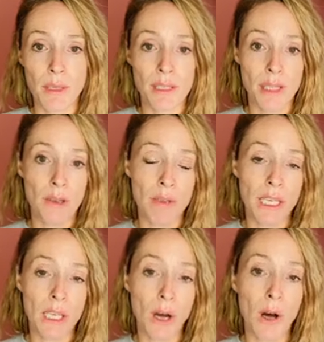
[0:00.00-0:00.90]
and it's our
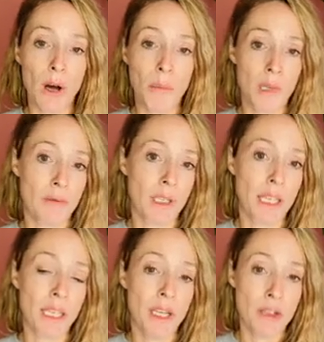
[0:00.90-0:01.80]
really calm,
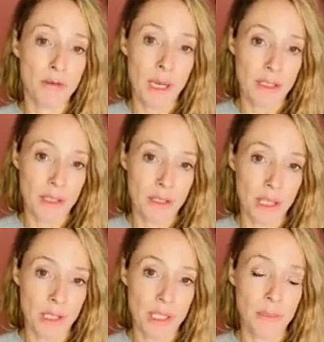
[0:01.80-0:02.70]
lovely rest and
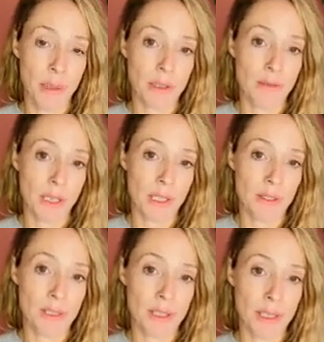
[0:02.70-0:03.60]
digest part of our
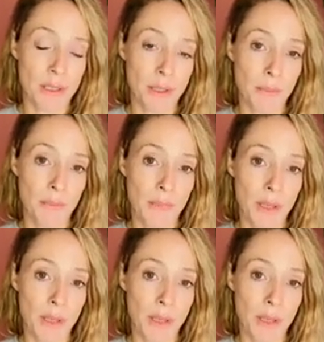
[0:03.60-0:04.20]
nervous system.